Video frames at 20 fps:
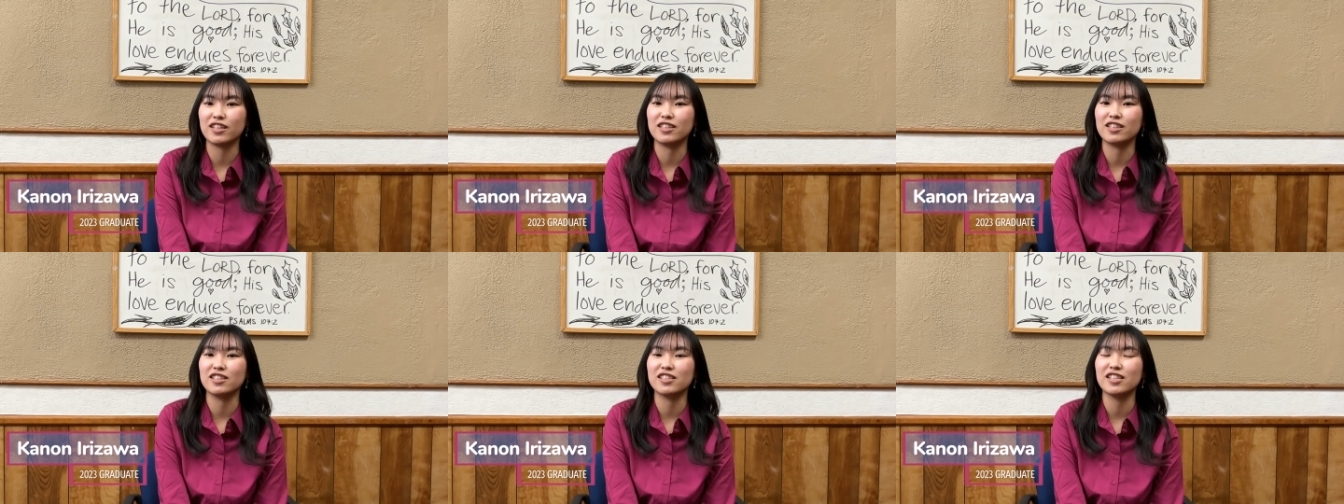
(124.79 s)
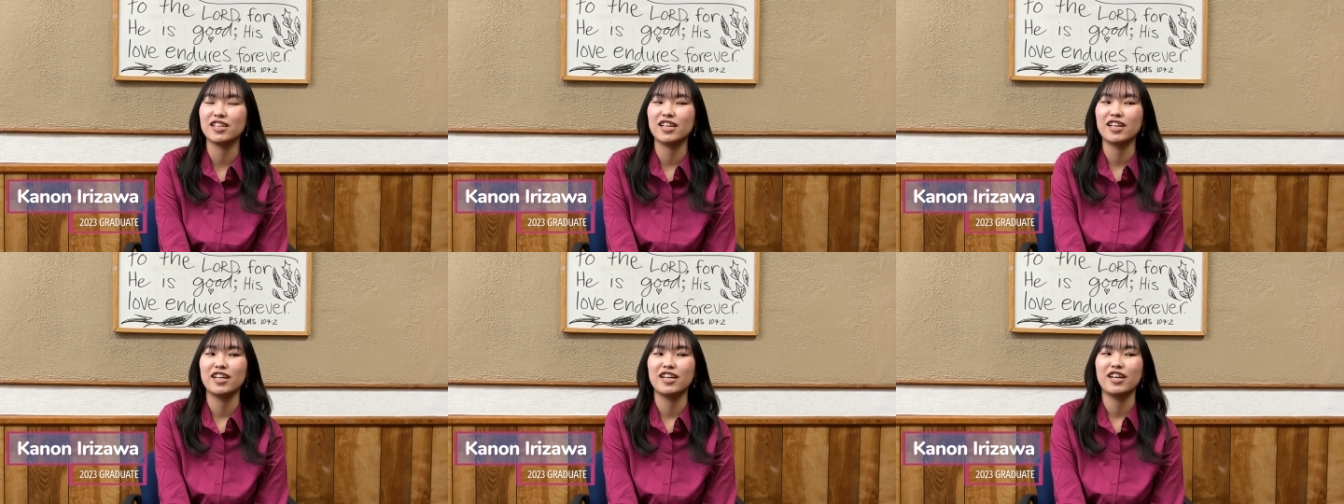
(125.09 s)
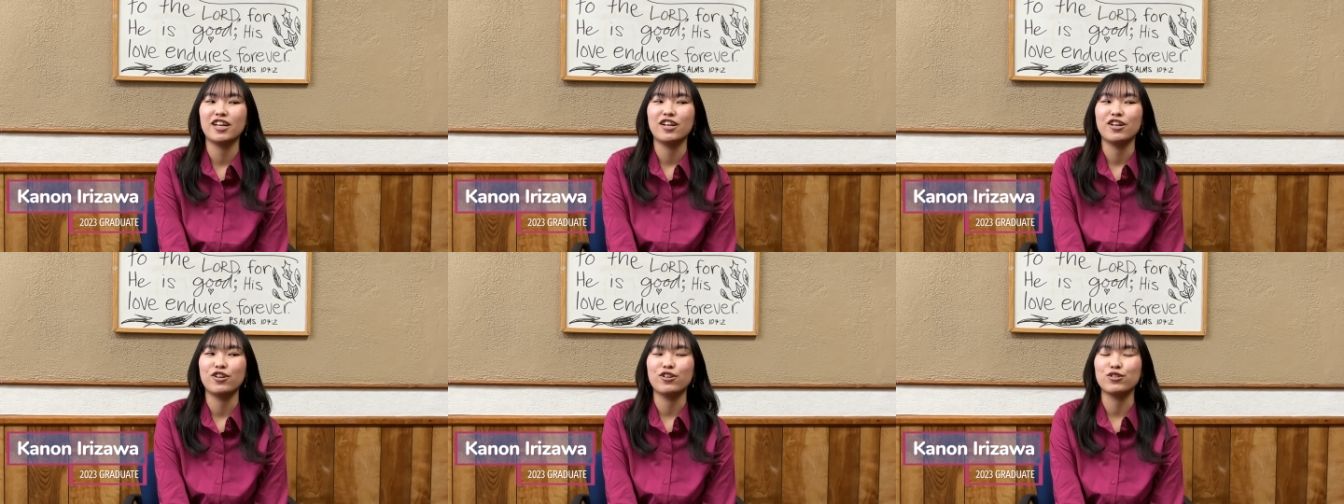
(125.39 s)
and
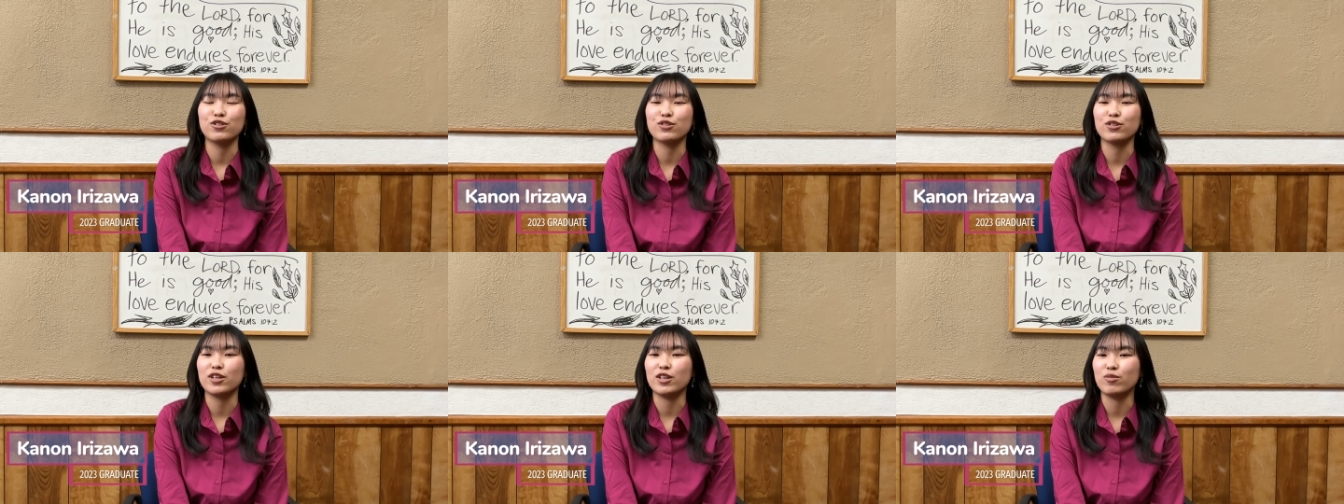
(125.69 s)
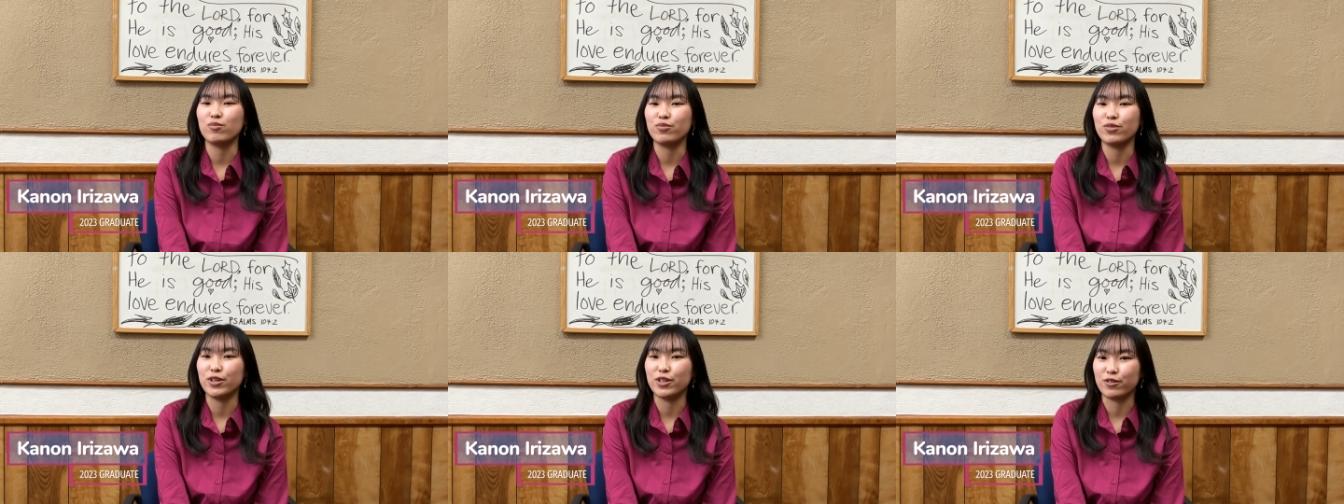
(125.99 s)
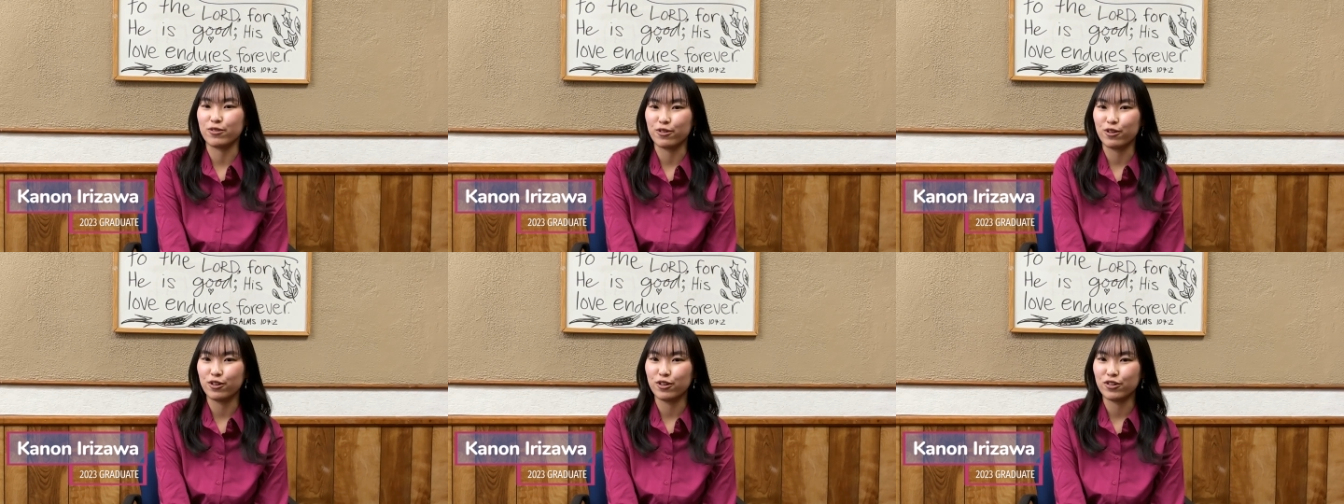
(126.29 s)
also I
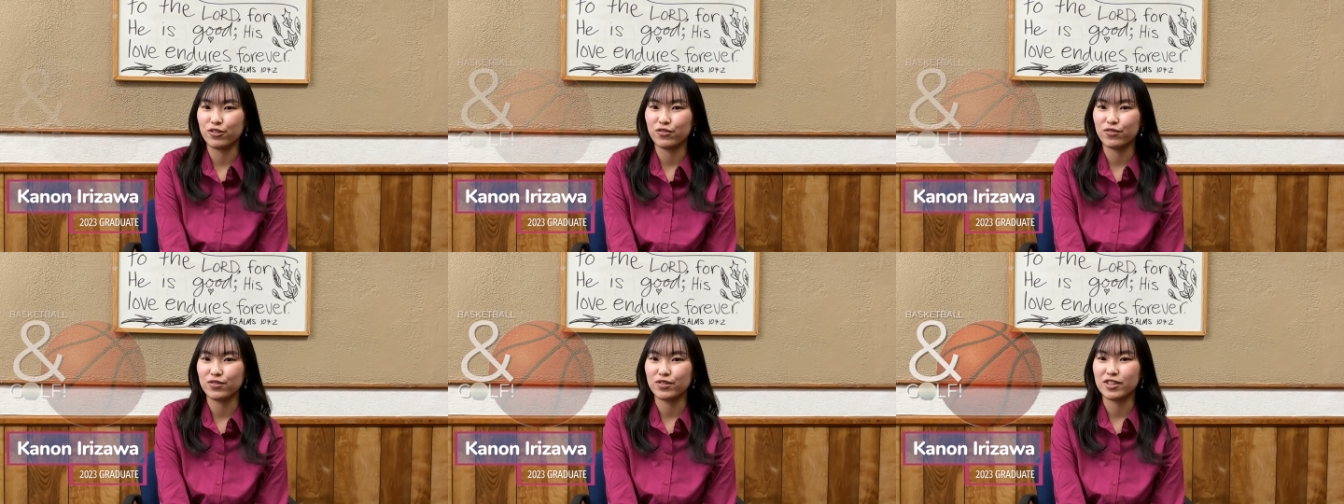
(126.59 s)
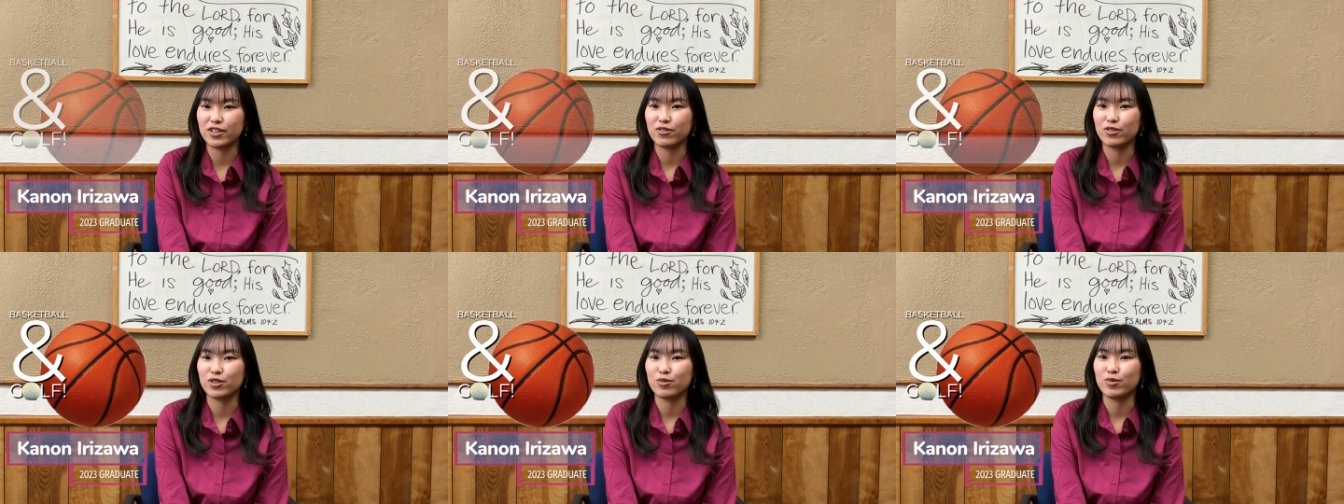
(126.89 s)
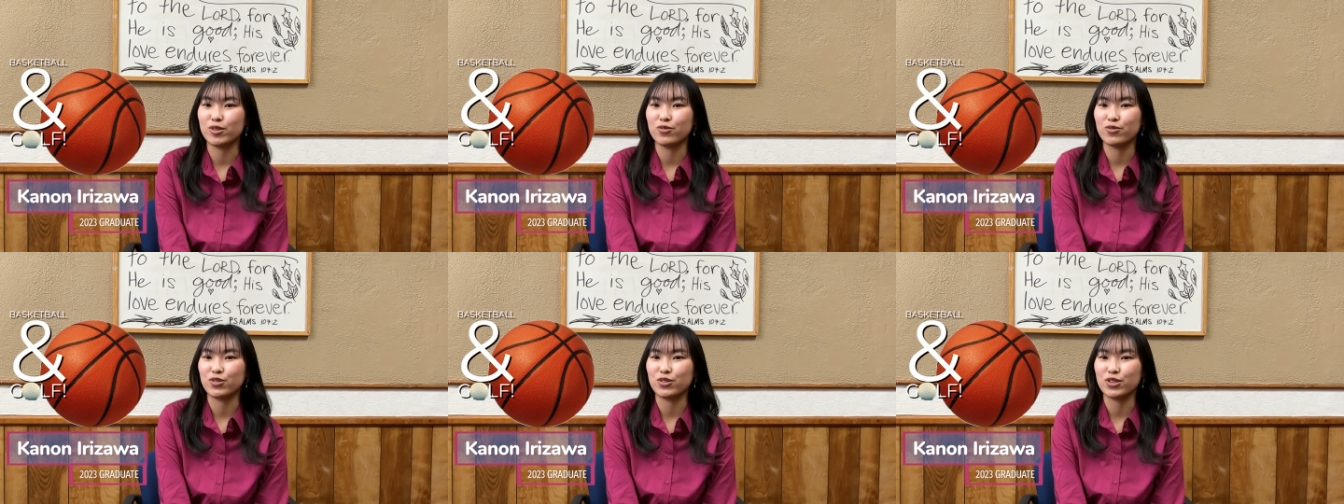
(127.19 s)
played golf. That was
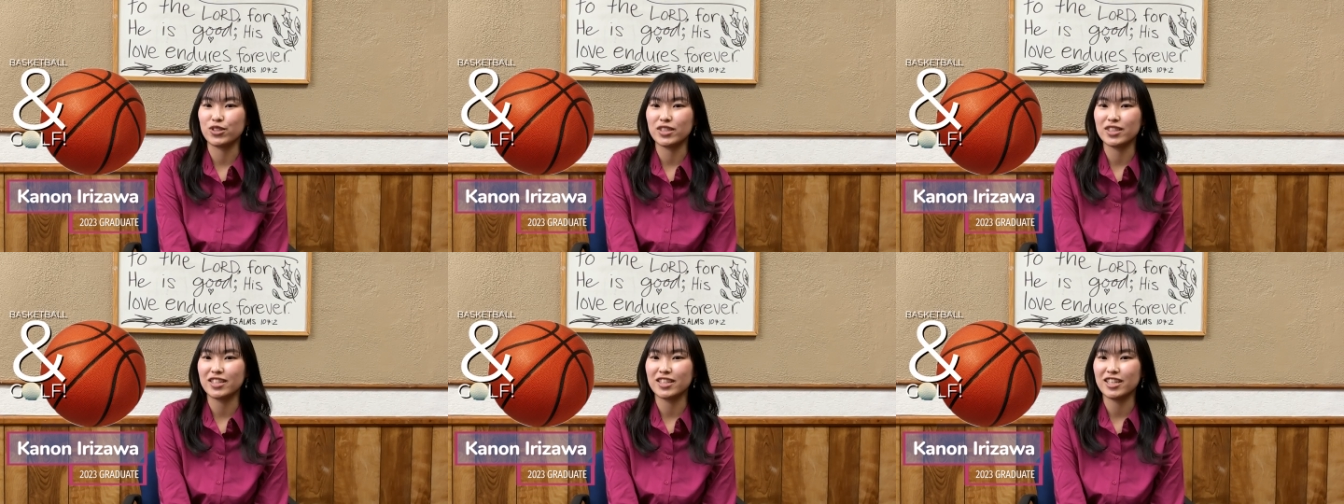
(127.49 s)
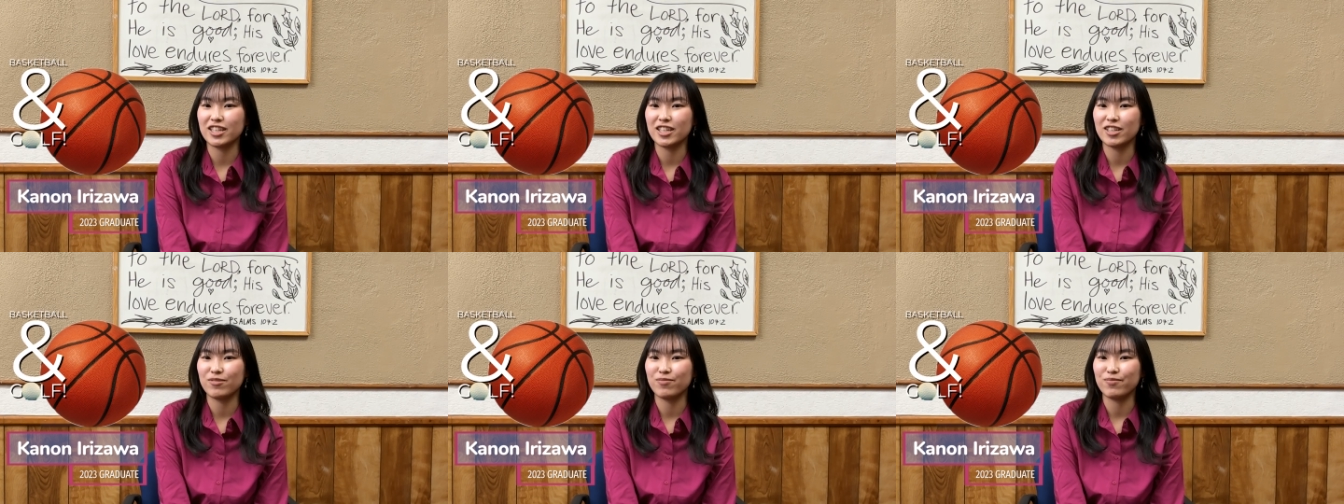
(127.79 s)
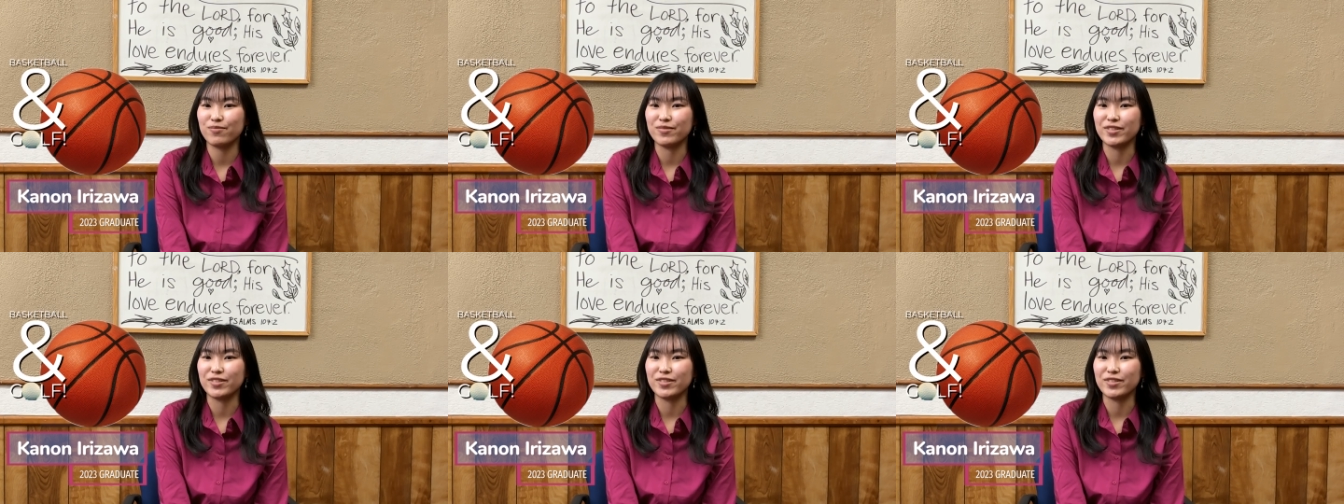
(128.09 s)
my first time.